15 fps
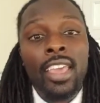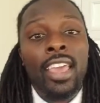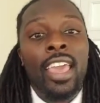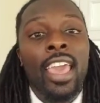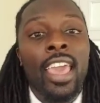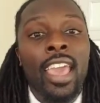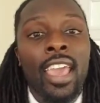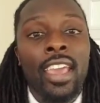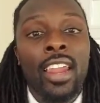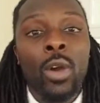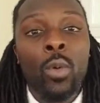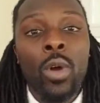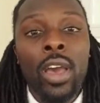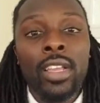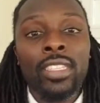And I
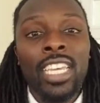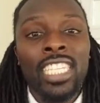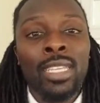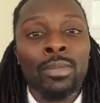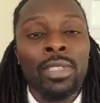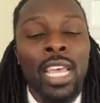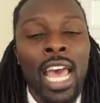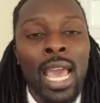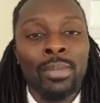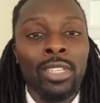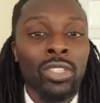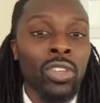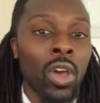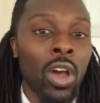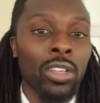want to take some time to
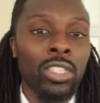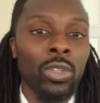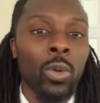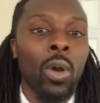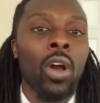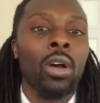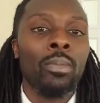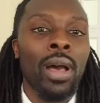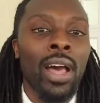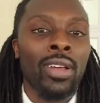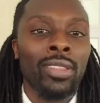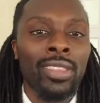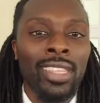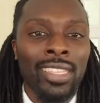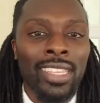talk to you all
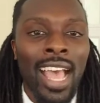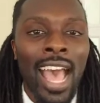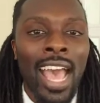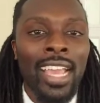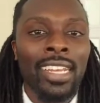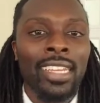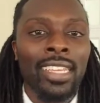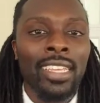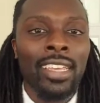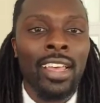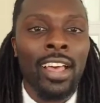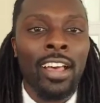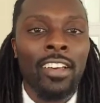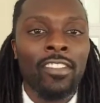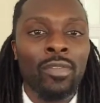about this idea
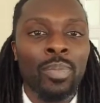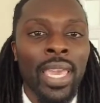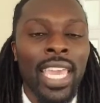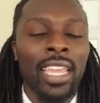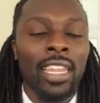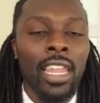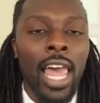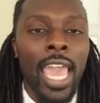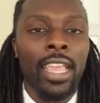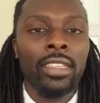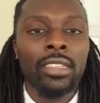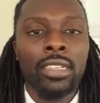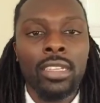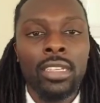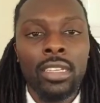of being
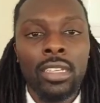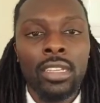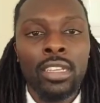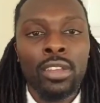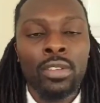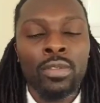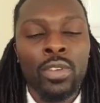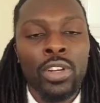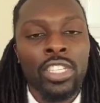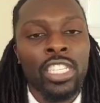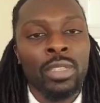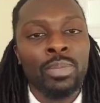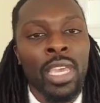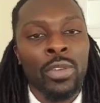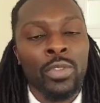liked versus
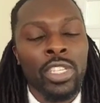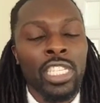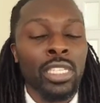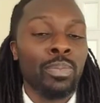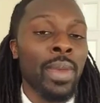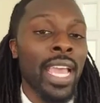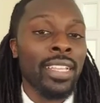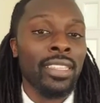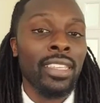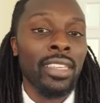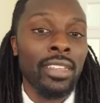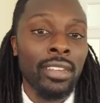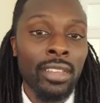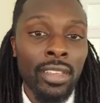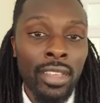being
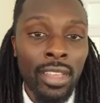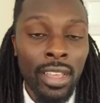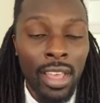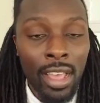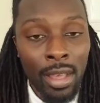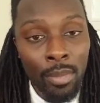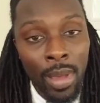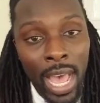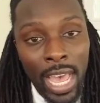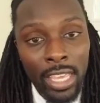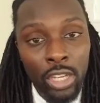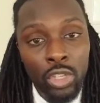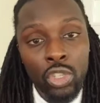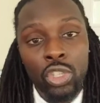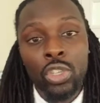respected by
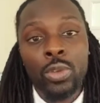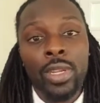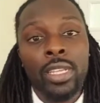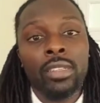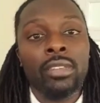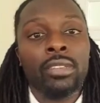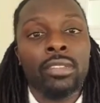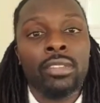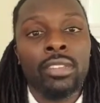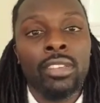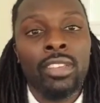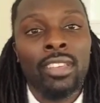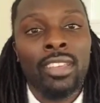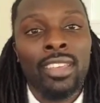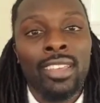your students.
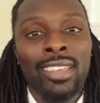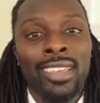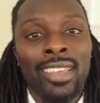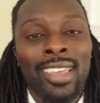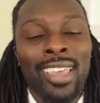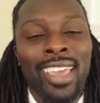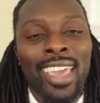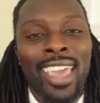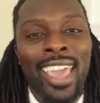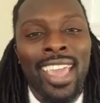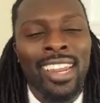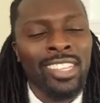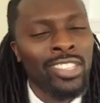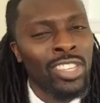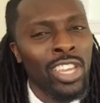And
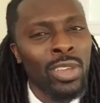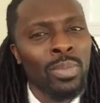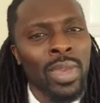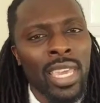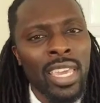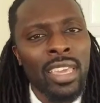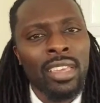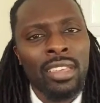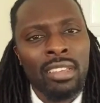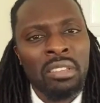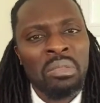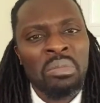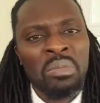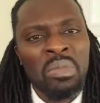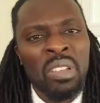it took me
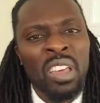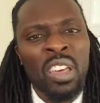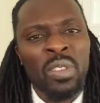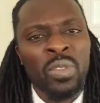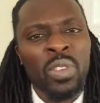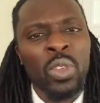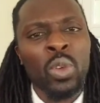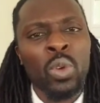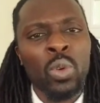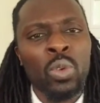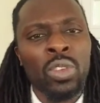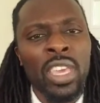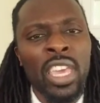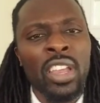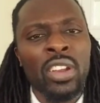a few
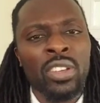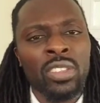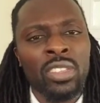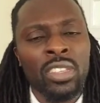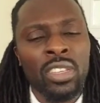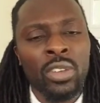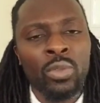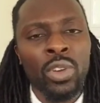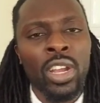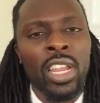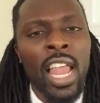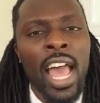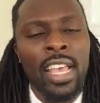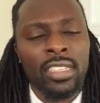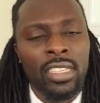years to
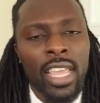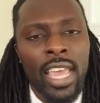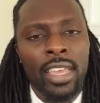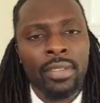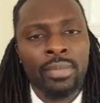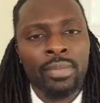realize that,